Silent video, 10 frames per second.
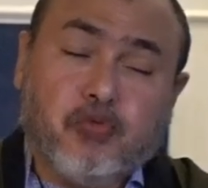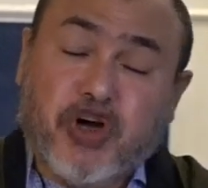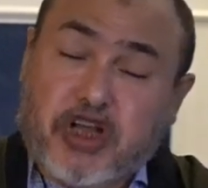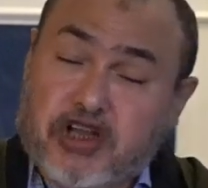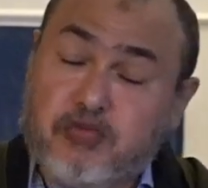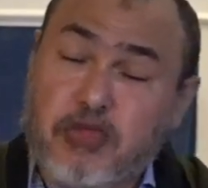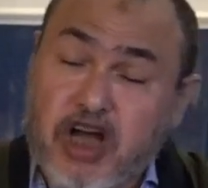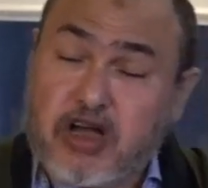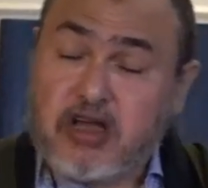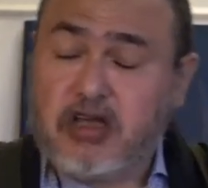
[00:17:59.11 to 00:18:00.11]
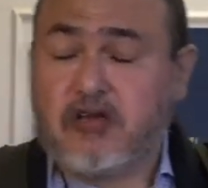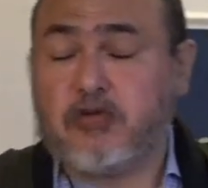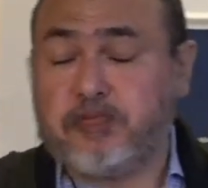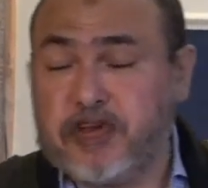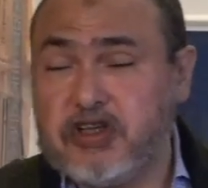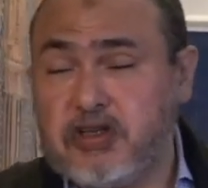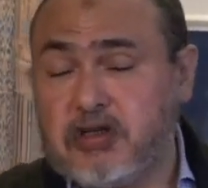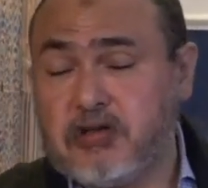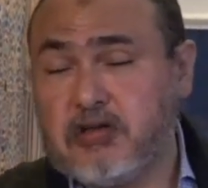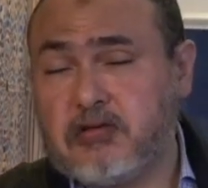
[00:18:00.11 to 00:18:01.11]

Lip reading: But in my opinion,